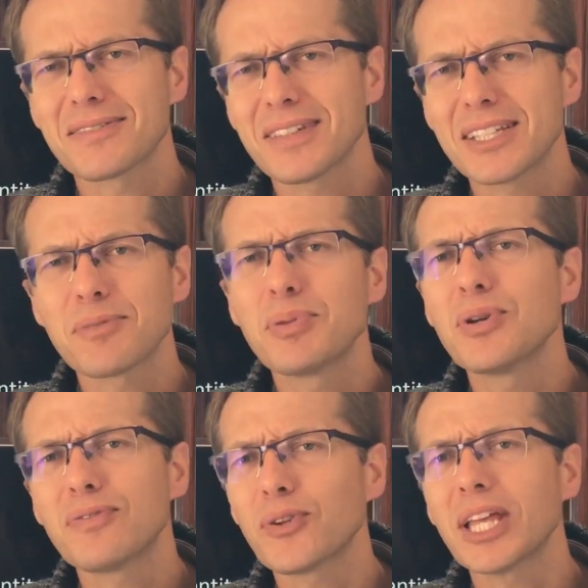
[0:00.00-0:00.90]
it's a
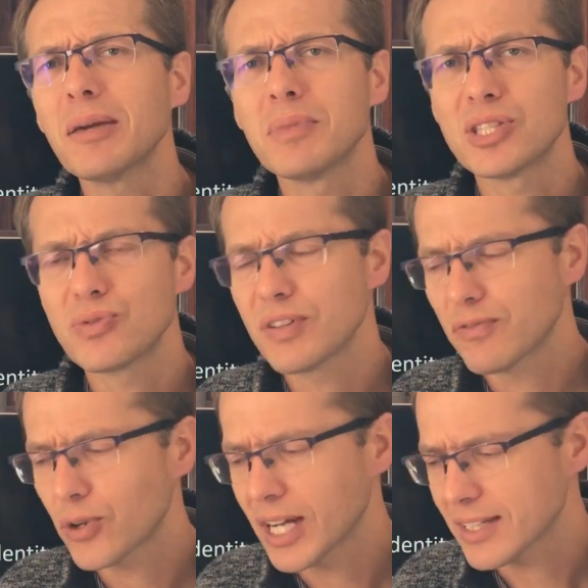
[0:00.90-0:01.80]
beautiful imagery
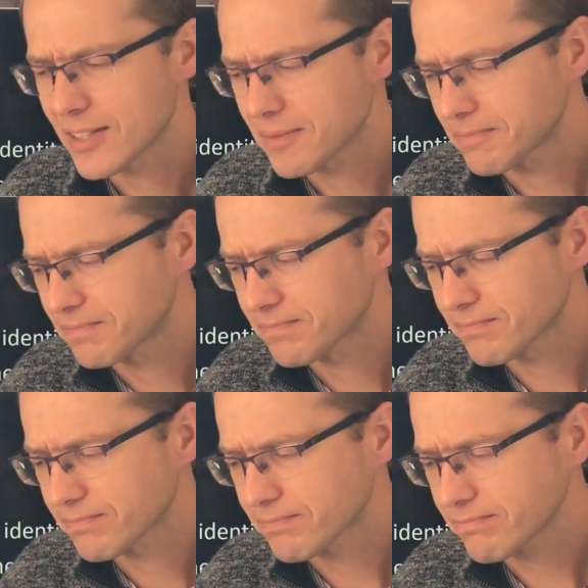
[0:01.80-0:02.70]
for us.
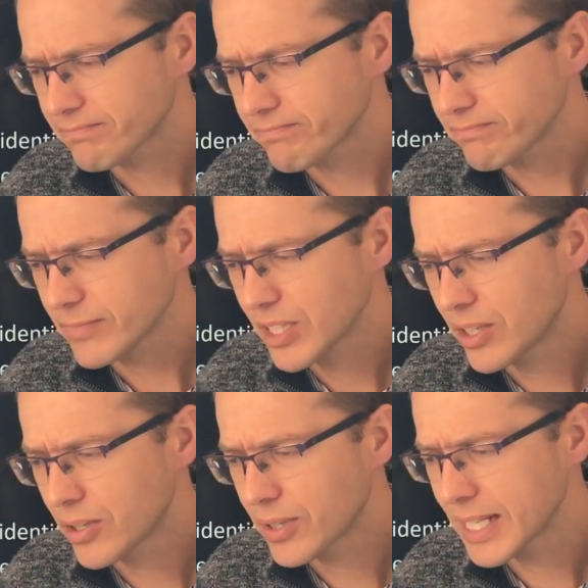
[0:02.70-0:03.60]

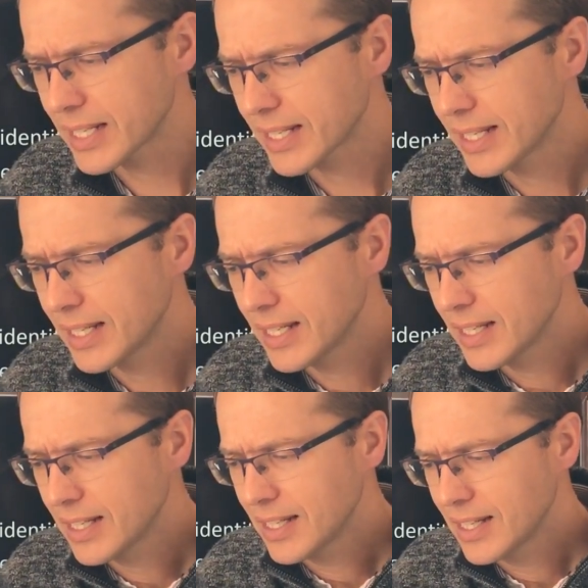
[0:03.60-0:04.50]
All right.
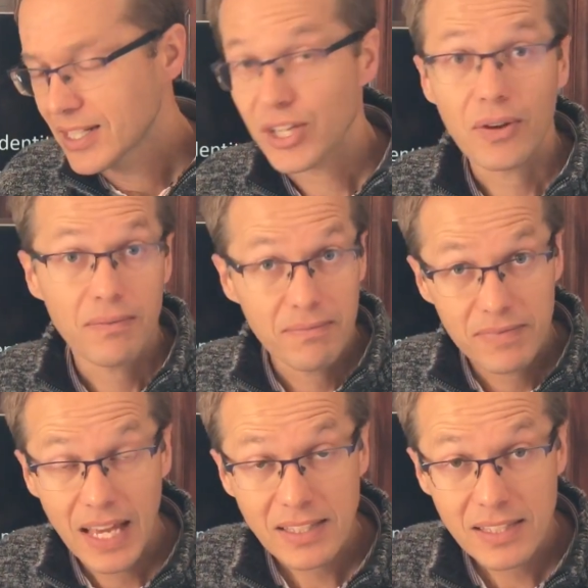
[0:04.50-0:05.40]
So
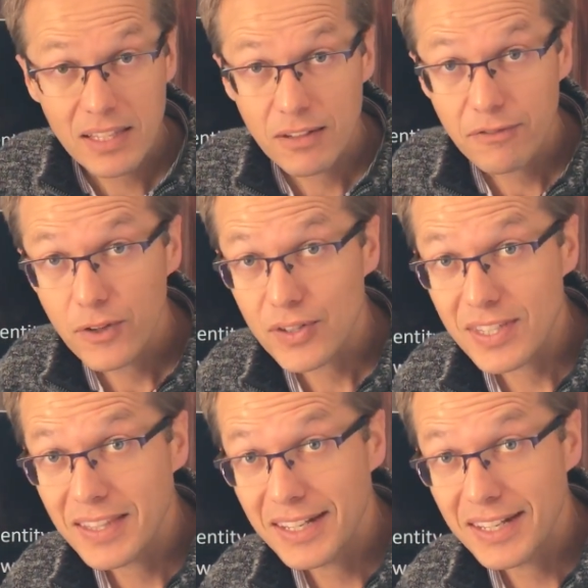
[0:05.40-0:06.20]
that's then the first and the